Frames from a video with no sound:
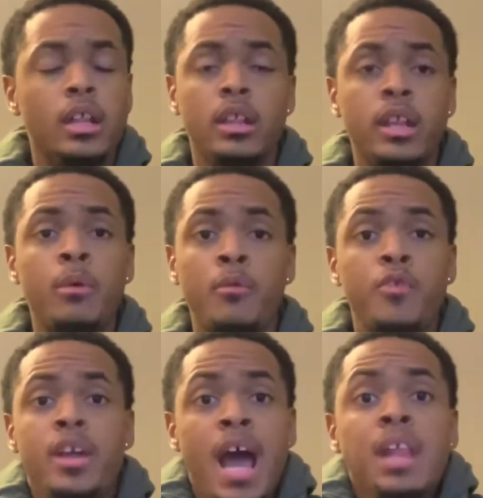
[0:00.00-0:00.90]
they were
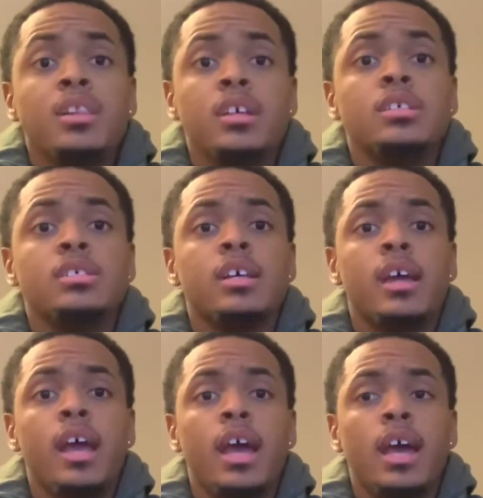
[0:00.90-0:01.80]
freak athletes,
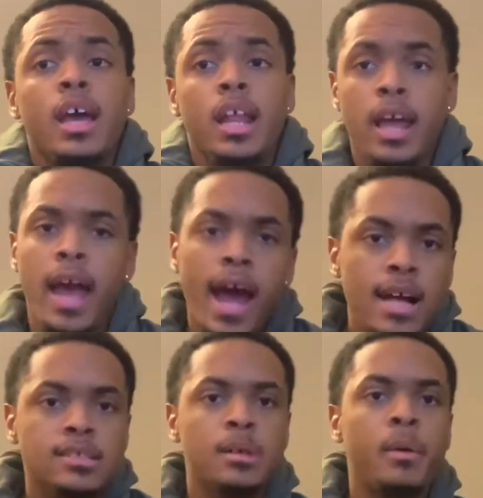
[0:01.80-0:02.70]
and they
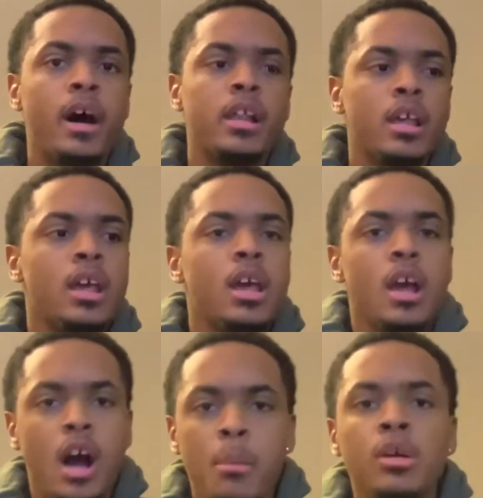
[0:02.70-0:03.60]
had somebody
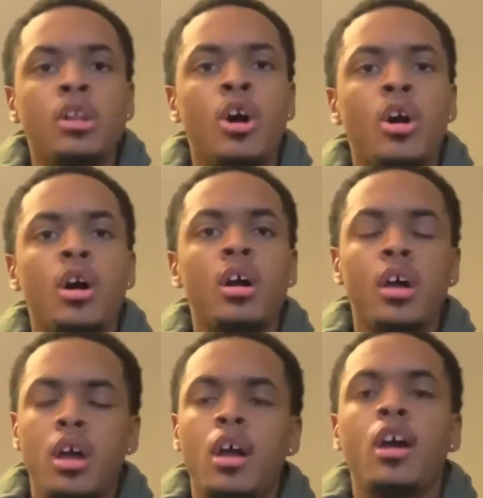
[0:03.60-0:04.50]
come along,
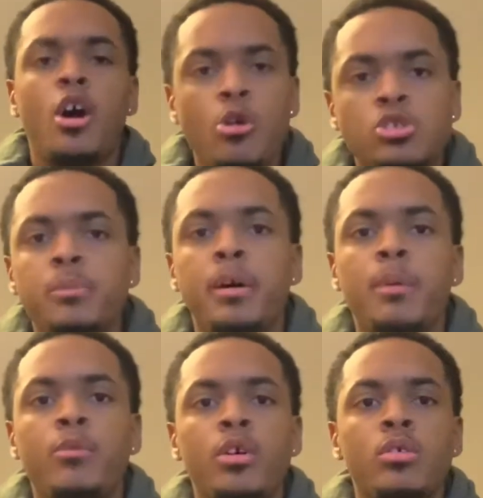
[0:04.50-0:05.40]
coach them up
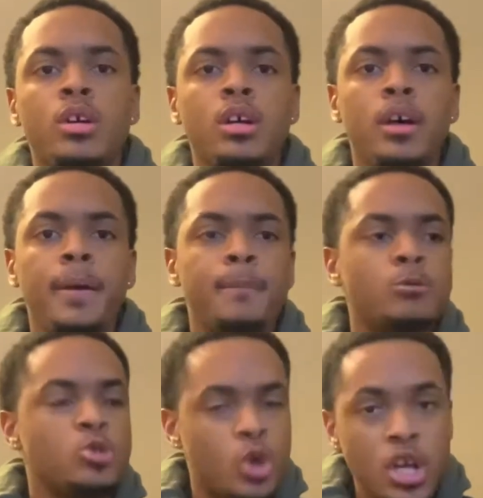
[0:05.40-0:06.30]
real good,
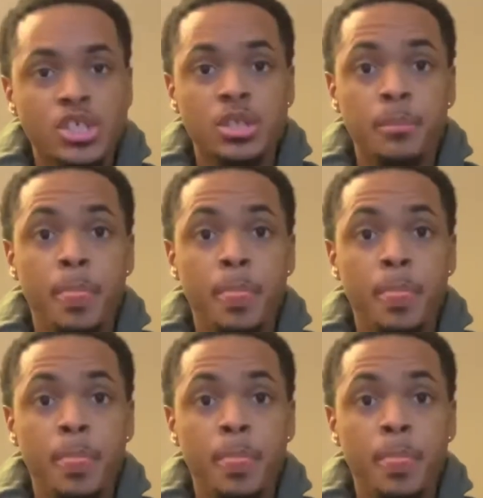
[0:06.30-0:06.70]
trust them,